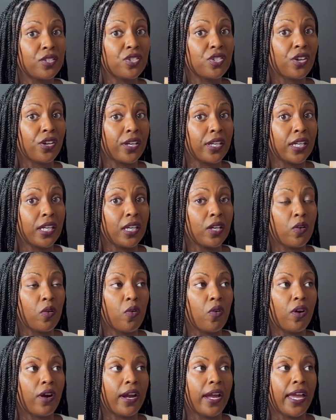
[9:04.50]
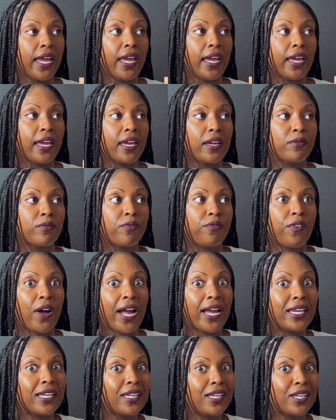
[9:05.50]
journey, or a
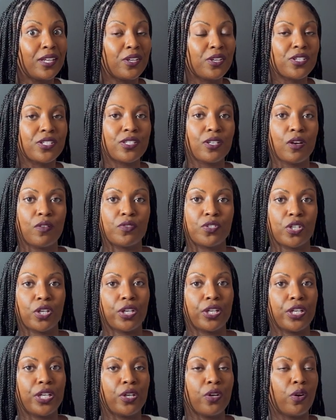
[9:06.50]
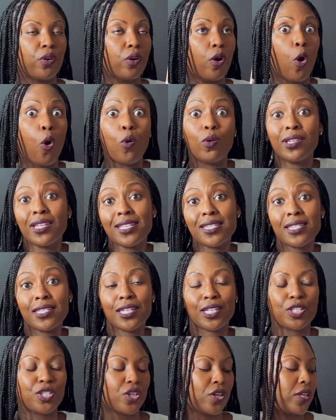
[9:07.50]
finding yourself journey, or a
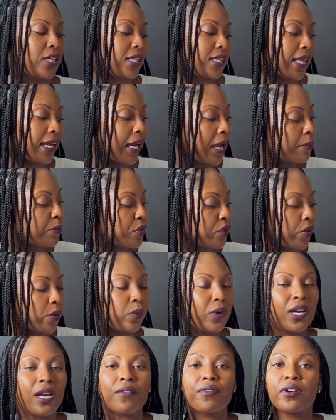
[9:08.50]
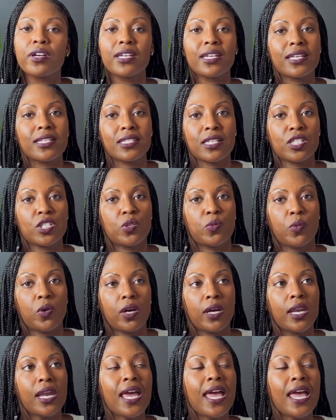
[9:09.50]
holistic journey like I'm doing, whatever it is that you want,